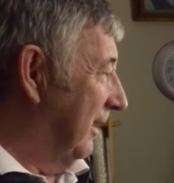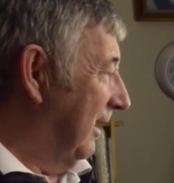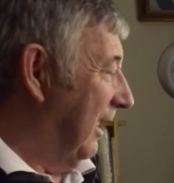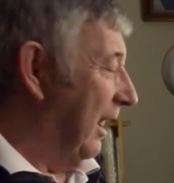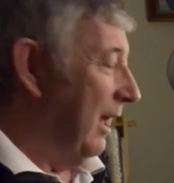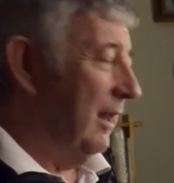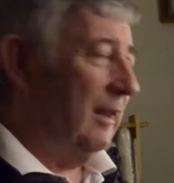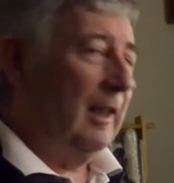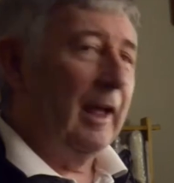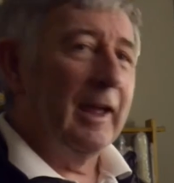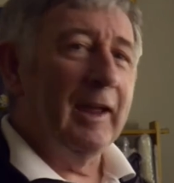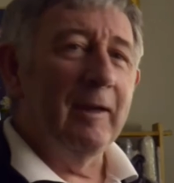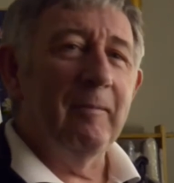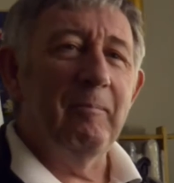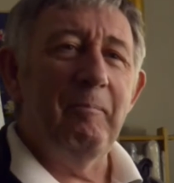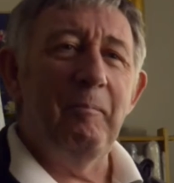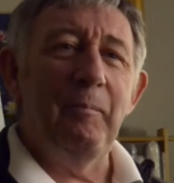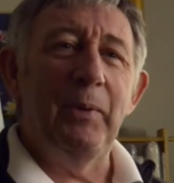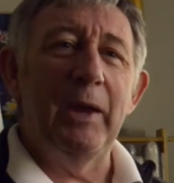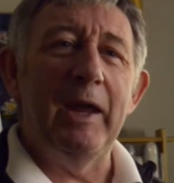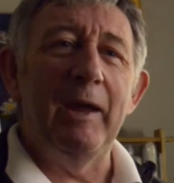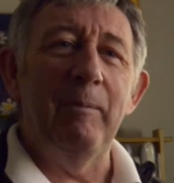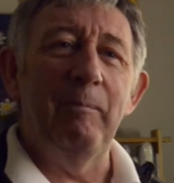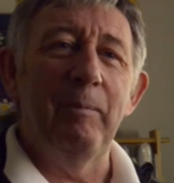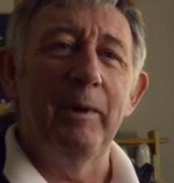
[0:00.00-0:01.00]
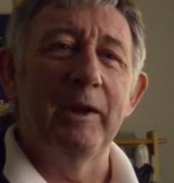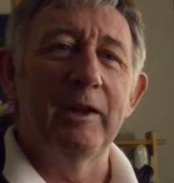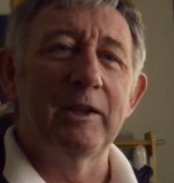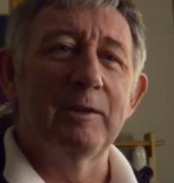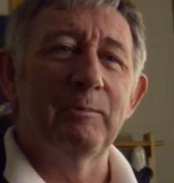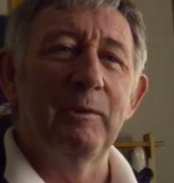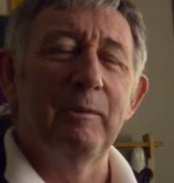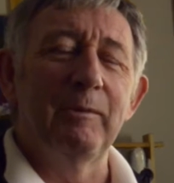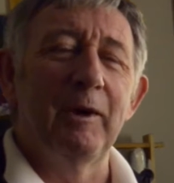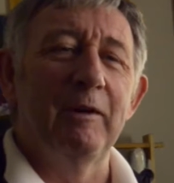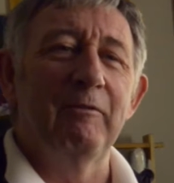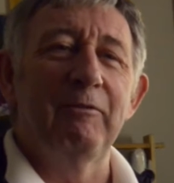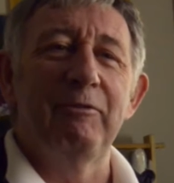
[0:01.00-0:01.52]
I like paper,
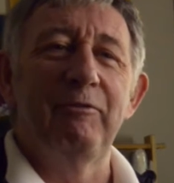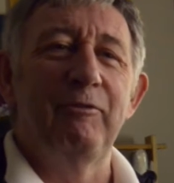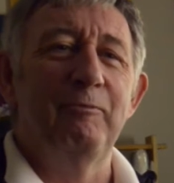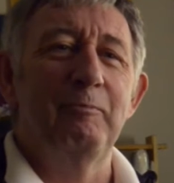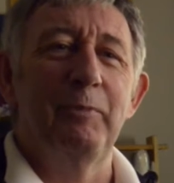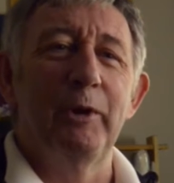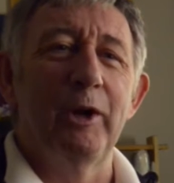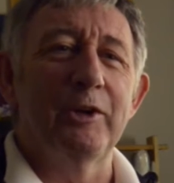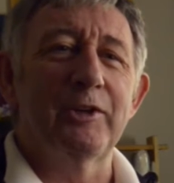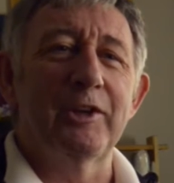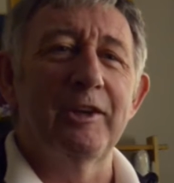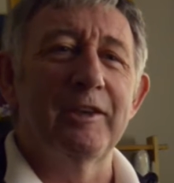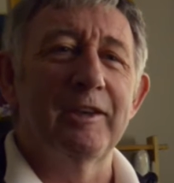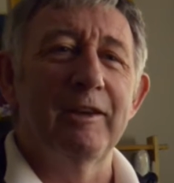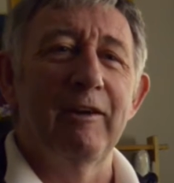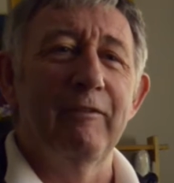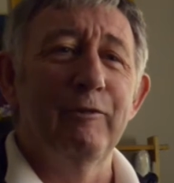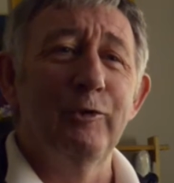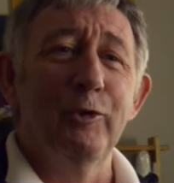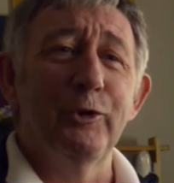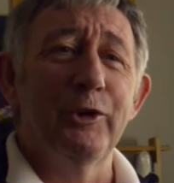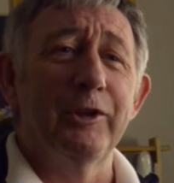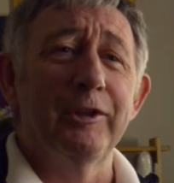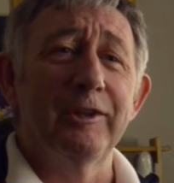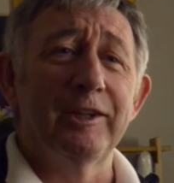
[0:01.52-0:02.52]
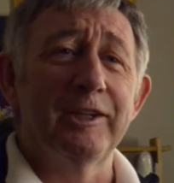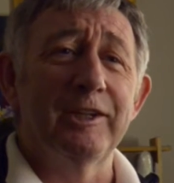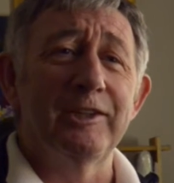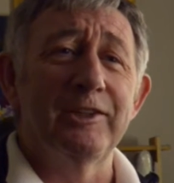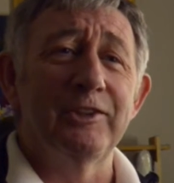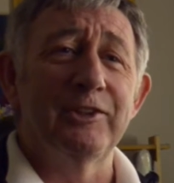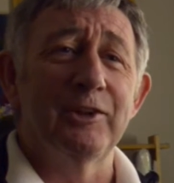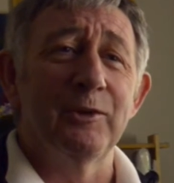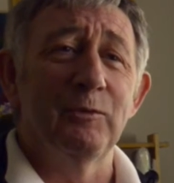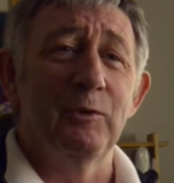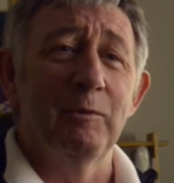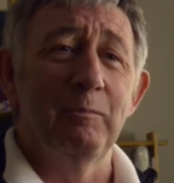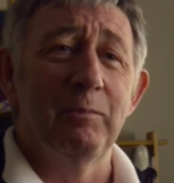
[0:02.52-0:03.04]
but not brushes. I have no
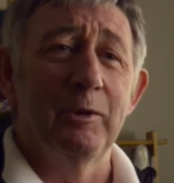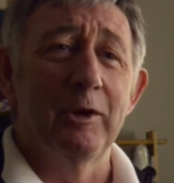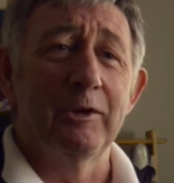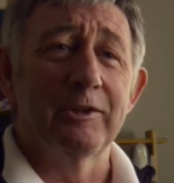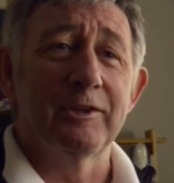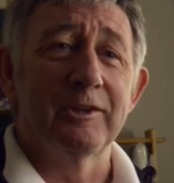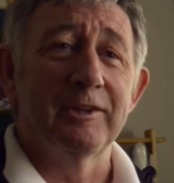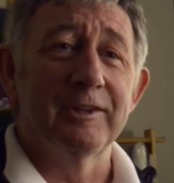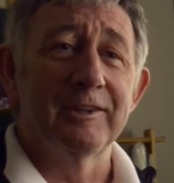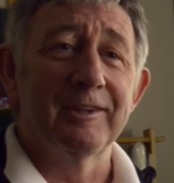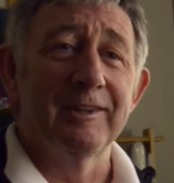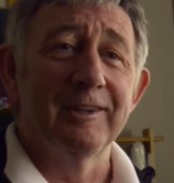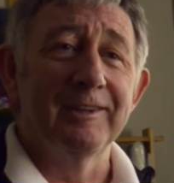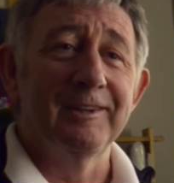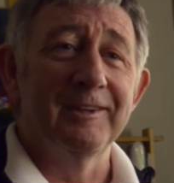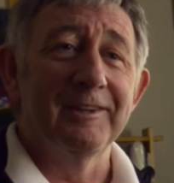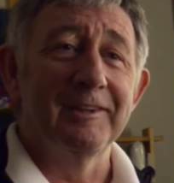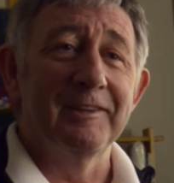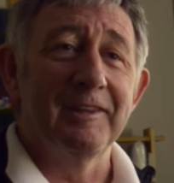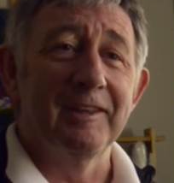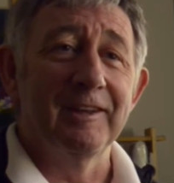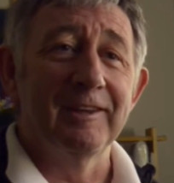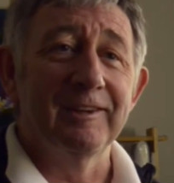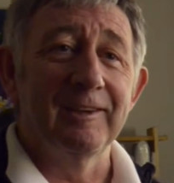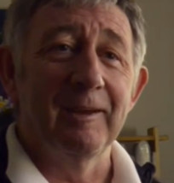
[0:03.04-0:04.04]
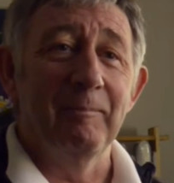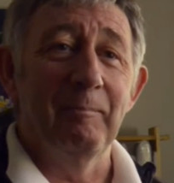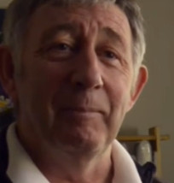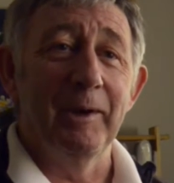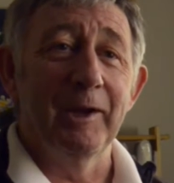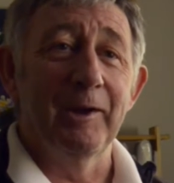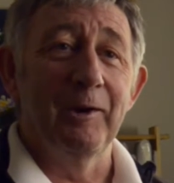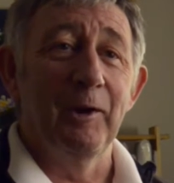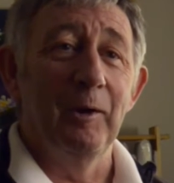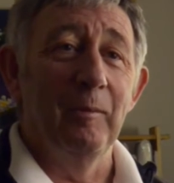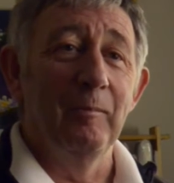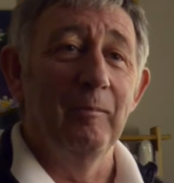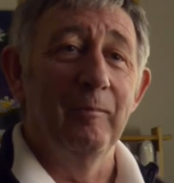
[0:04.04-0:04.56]
relationship with brushes. They're just things I
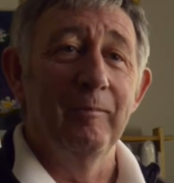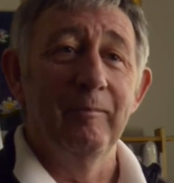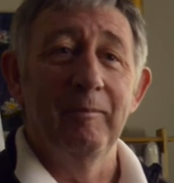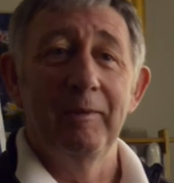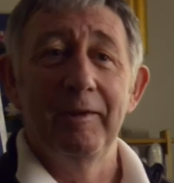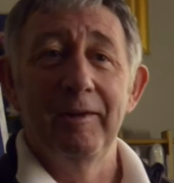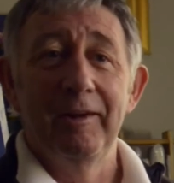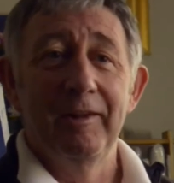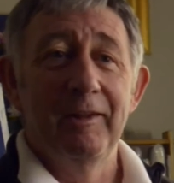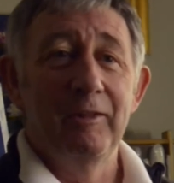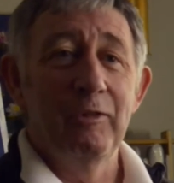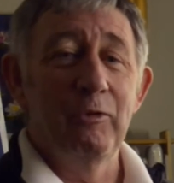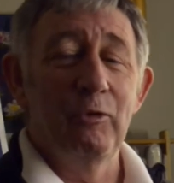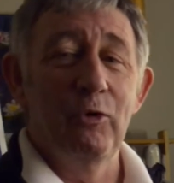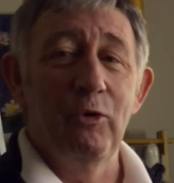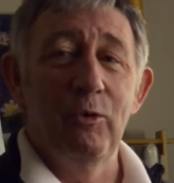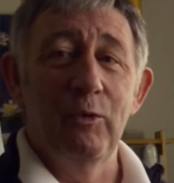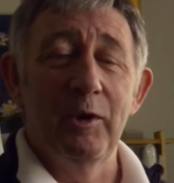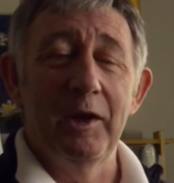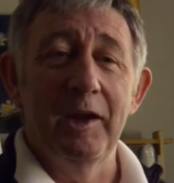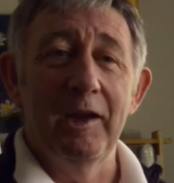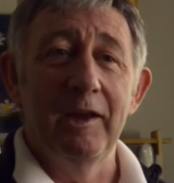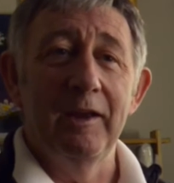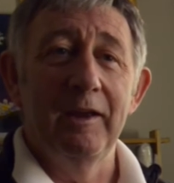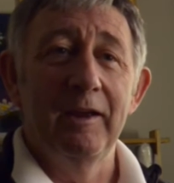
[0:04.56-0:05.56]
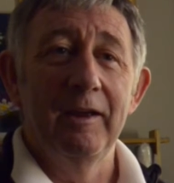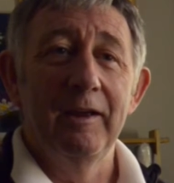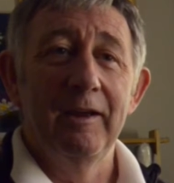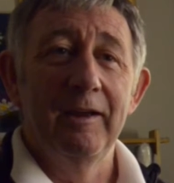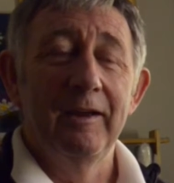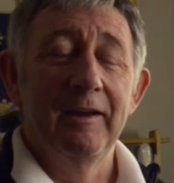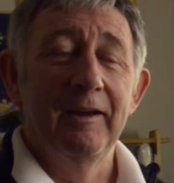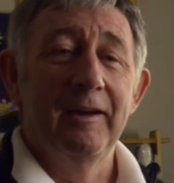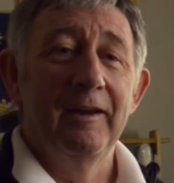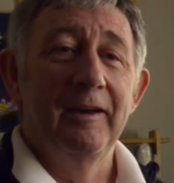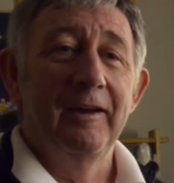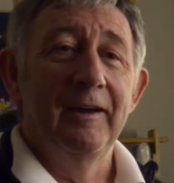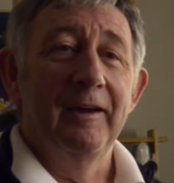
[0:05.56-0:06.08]
pick up and throw away.
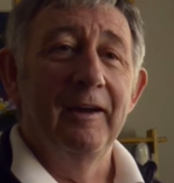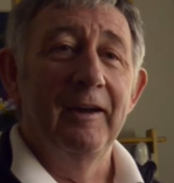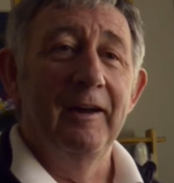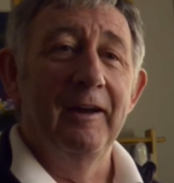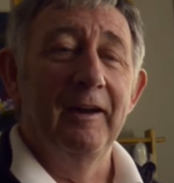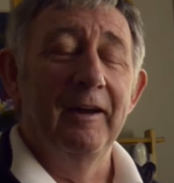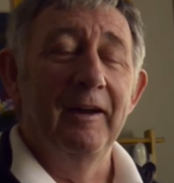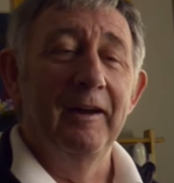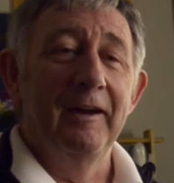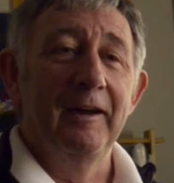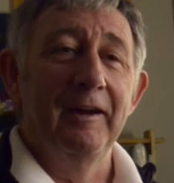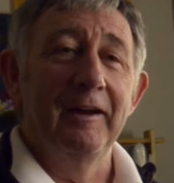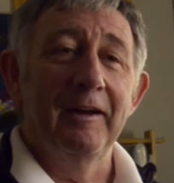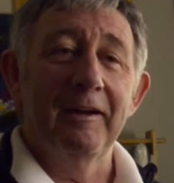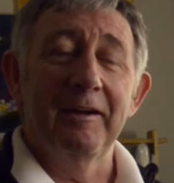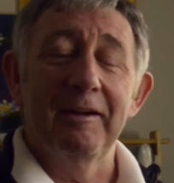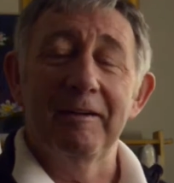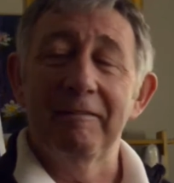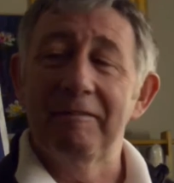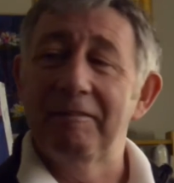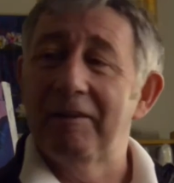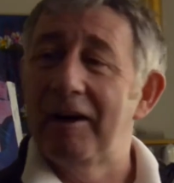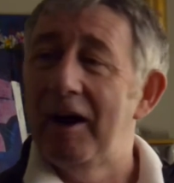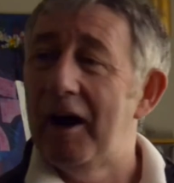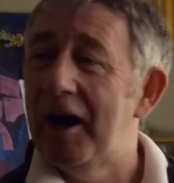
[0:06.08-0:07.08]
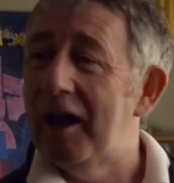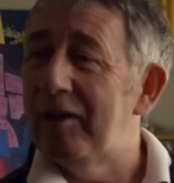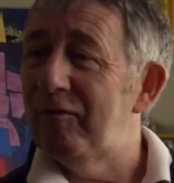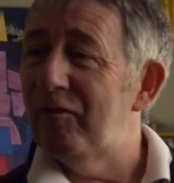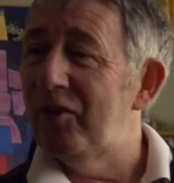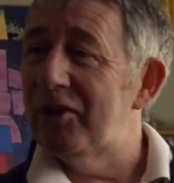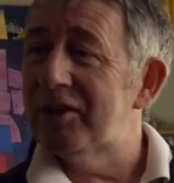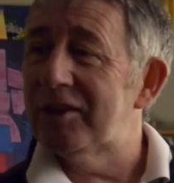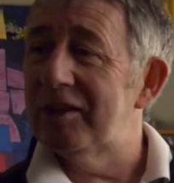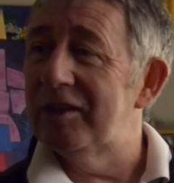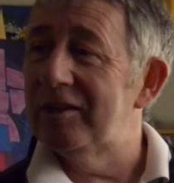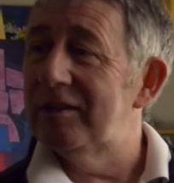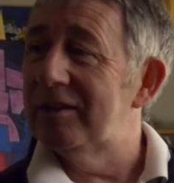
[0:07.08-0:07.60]

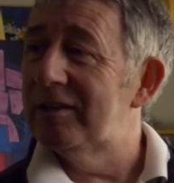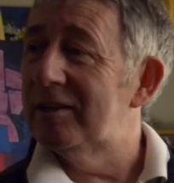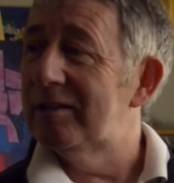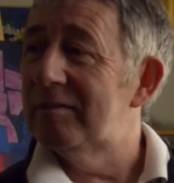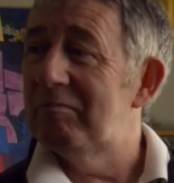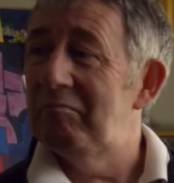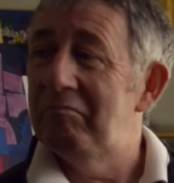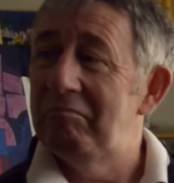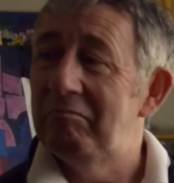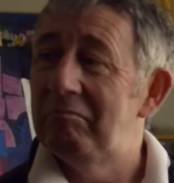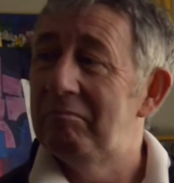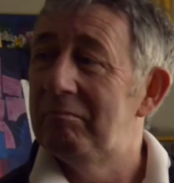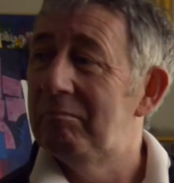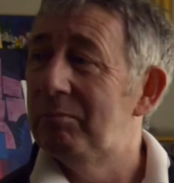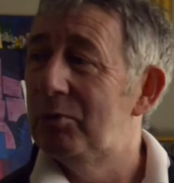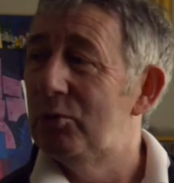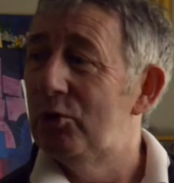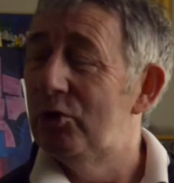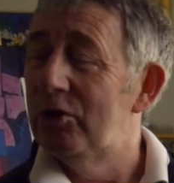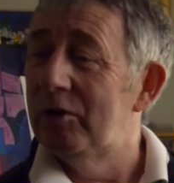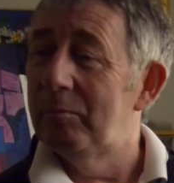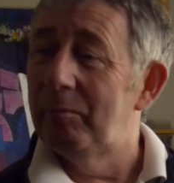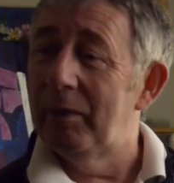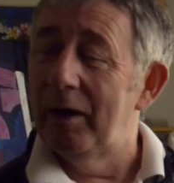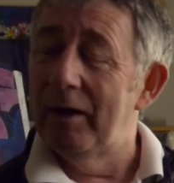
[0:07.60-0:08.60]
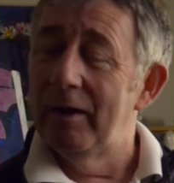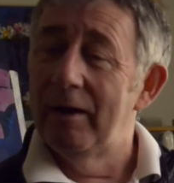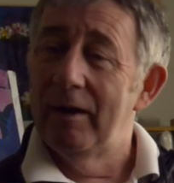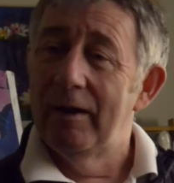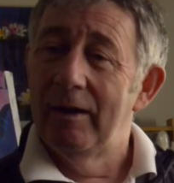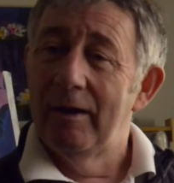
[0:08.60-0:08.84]
Canvases, board, but